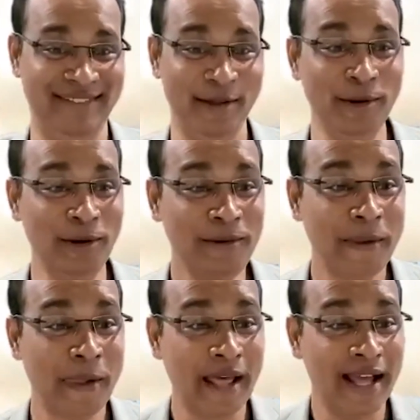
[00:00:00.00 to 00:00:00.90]
You
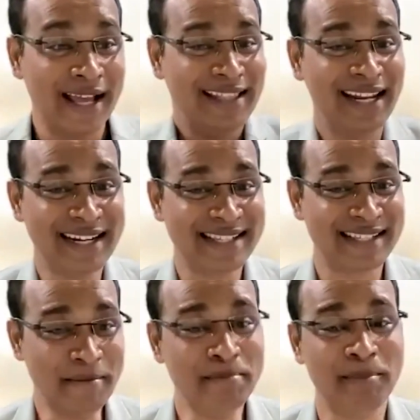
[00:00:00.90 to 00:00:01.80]
know, there are
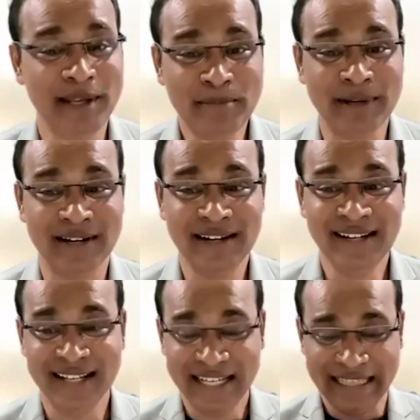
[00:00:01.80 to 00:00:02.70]
some
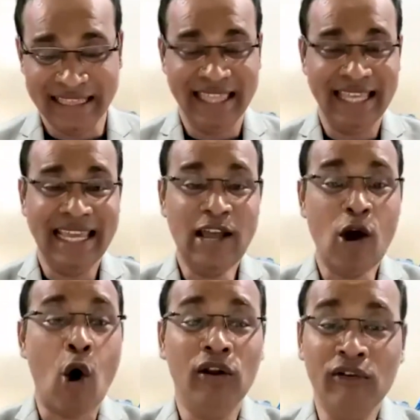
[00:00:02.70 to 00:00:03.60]
people,
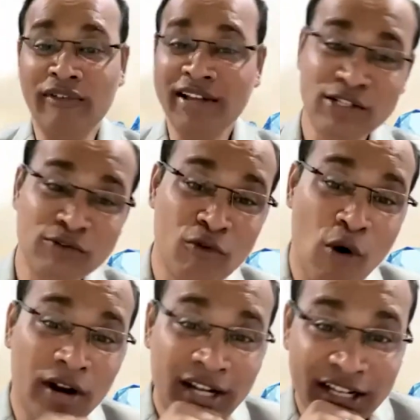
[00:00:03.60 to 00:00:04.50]
they always
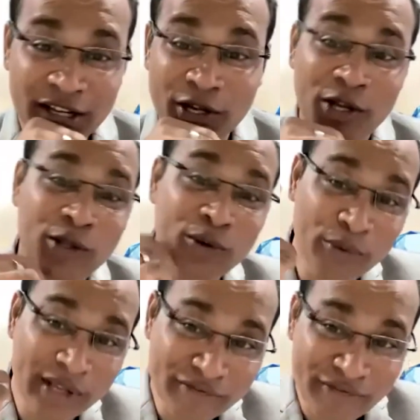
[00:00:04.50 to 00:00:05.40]
want
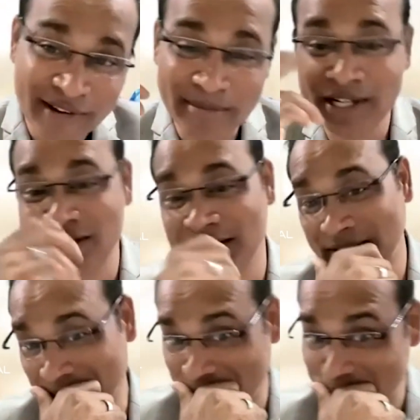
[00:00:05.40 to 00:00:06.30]
new
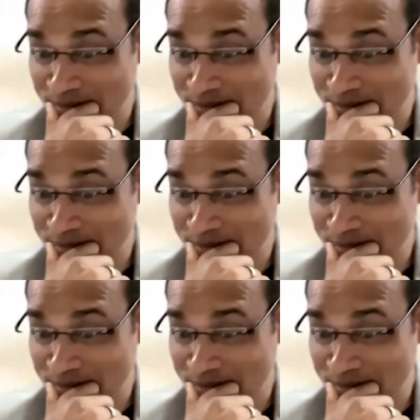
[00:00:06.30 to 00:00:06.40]
information.